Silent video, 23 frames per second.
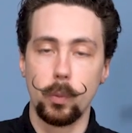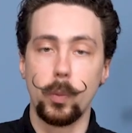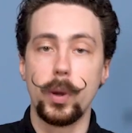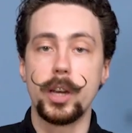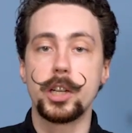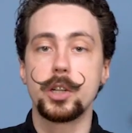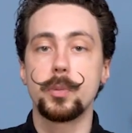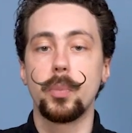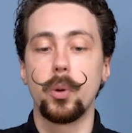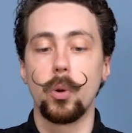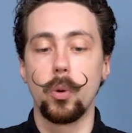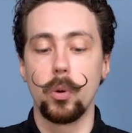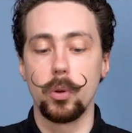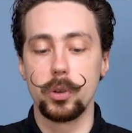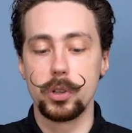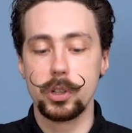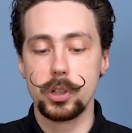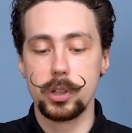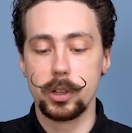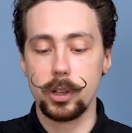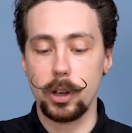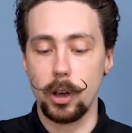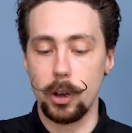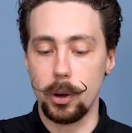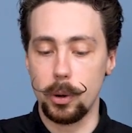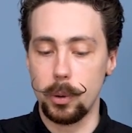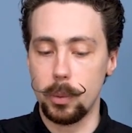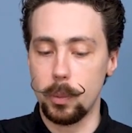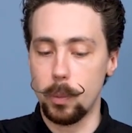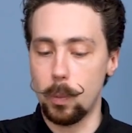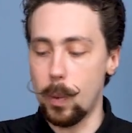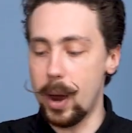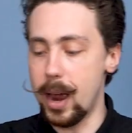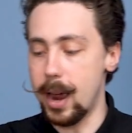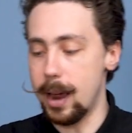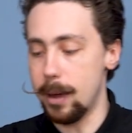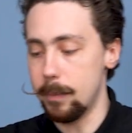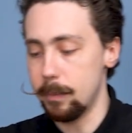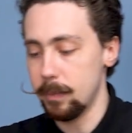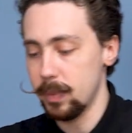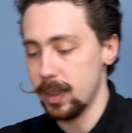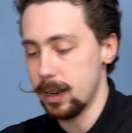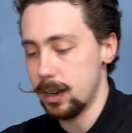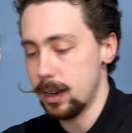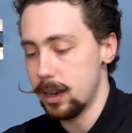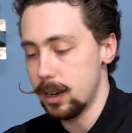which ports go where.
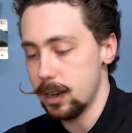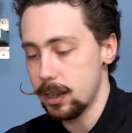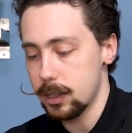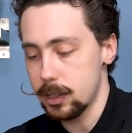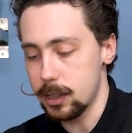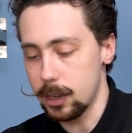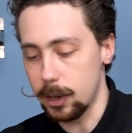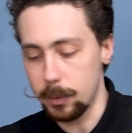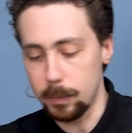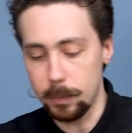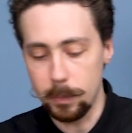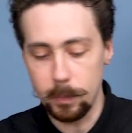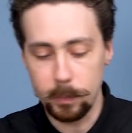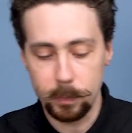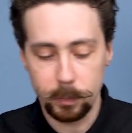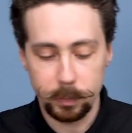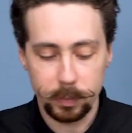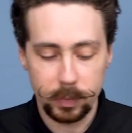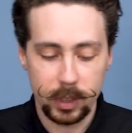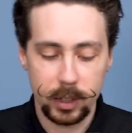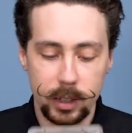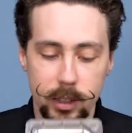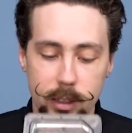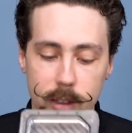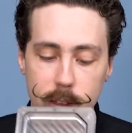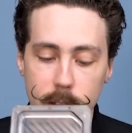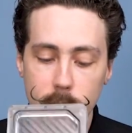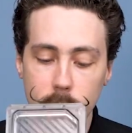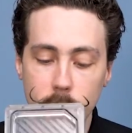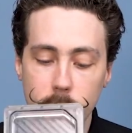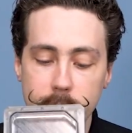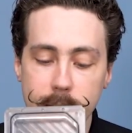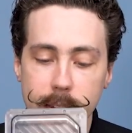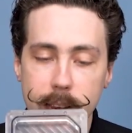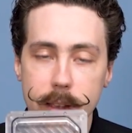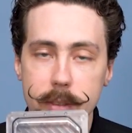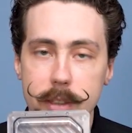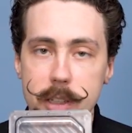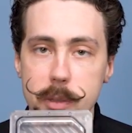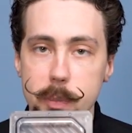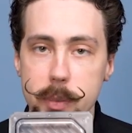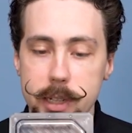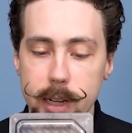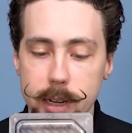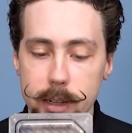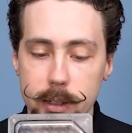So looking at this
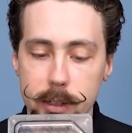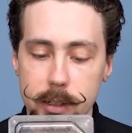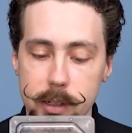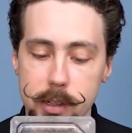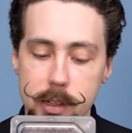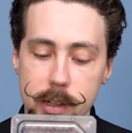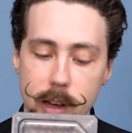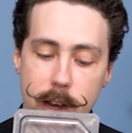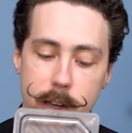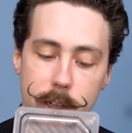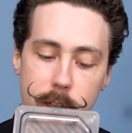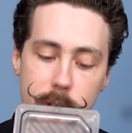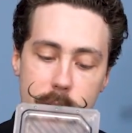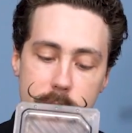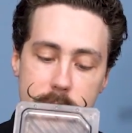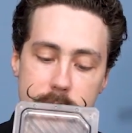particular design, you can